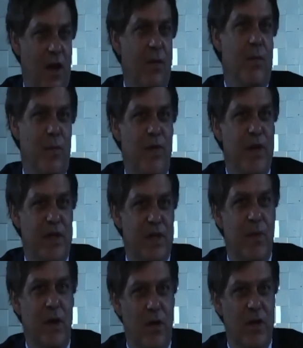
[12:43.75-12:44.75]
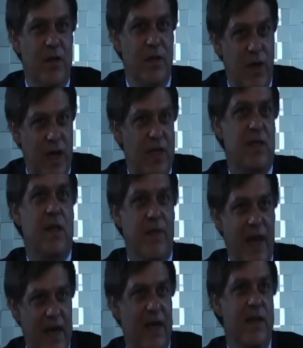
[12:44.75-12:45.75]
Professor Meloni stressed, and
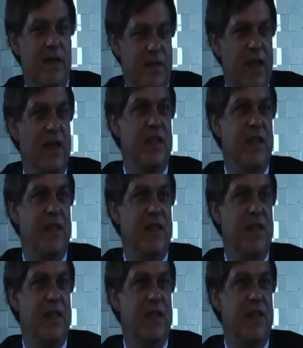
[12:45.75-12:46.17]
that is the